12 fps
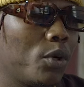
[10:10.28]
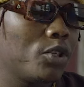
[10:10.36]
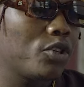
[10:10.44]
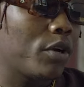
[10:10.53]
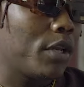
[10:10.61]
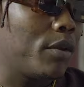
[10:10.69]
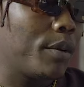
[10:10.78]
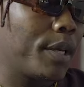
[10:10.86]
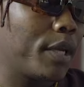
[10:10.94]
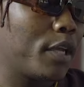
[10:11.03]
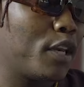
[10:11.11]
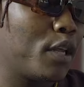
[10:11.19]
We enjoy
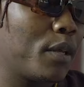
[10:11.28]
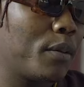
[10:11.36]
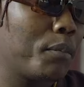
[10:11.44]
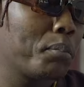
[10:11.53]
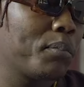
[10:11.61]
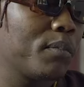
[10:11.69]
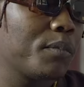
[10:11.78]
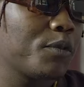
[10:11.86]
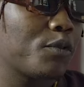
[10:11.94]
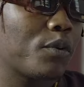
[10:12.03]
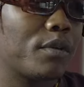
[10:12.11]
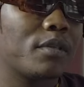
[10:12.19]
doing it.
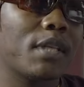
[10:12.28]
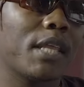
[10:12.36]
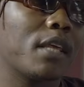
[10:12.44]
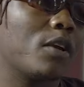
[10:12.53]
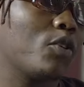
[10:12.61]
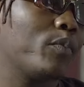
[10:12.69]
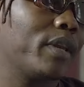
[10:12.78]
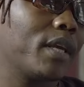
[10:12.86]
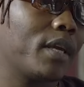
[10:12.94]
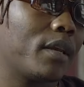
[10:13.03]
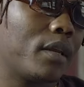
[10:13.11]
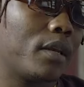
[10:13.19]
So it's nothing
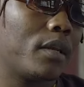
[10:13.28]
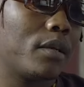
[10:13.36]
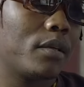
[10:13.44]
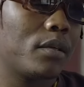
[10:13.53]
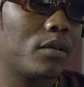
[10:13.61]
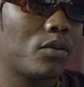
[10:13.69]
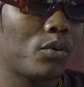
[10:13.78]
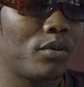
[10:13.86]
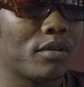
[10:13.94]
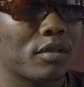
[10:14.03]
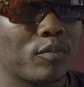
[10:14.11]
complicated. So you